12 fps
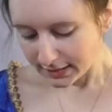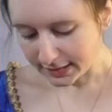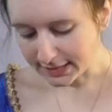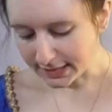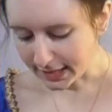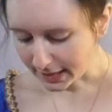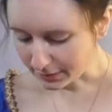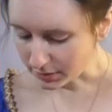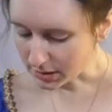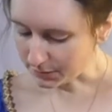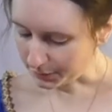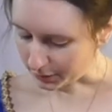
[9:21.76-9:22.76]
Lady
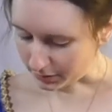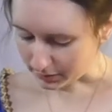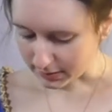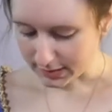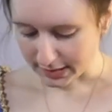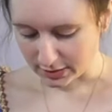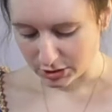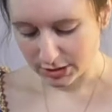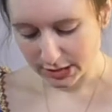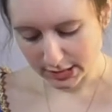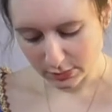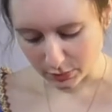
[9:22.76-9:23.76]
Catherine de Bourgh's attention
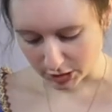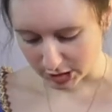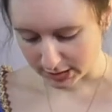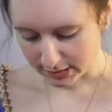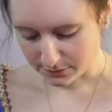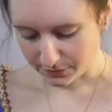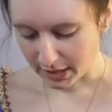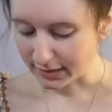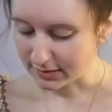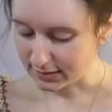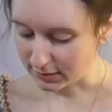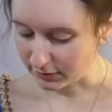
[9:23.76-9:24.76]
to his wishes and
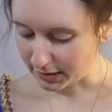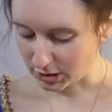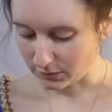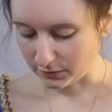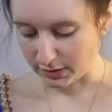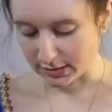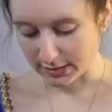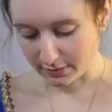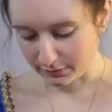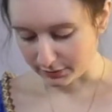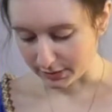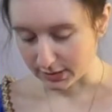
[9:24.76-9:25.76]
consideration for his
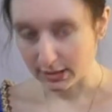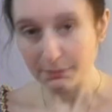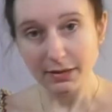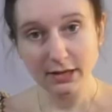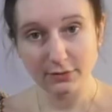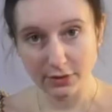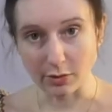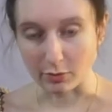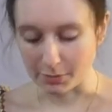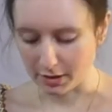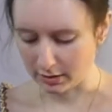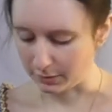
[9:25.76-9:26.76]
comfort appeared very
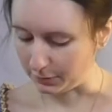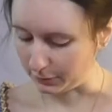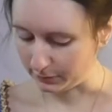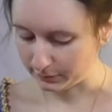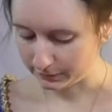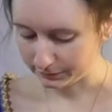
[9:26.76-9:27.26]
remarkable.